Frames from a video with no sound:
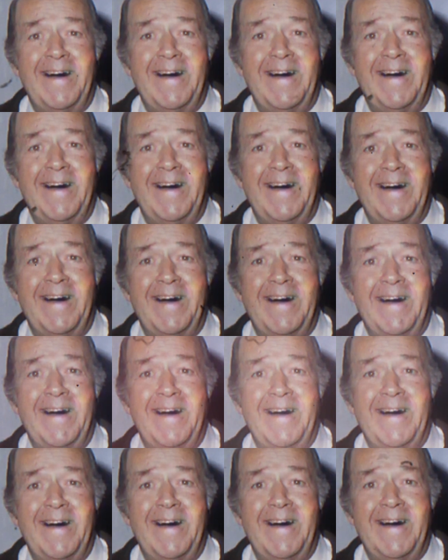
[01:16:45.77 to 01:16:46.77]
of race,
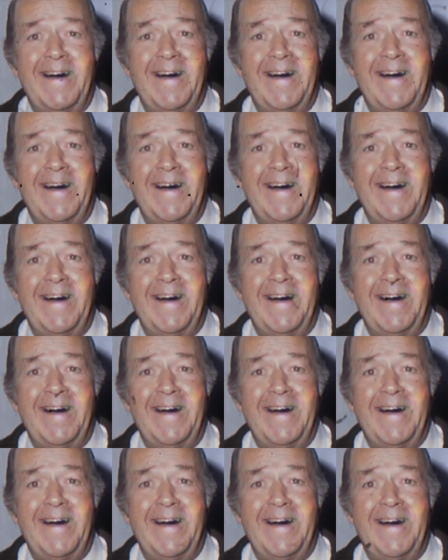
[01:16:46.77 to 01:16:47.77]
Los Angeles
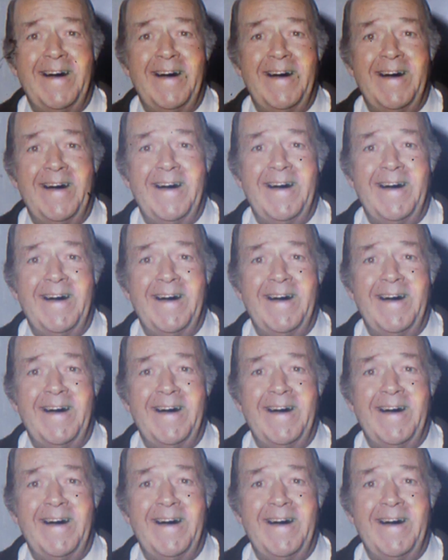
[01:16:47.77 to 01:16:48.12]
Daily News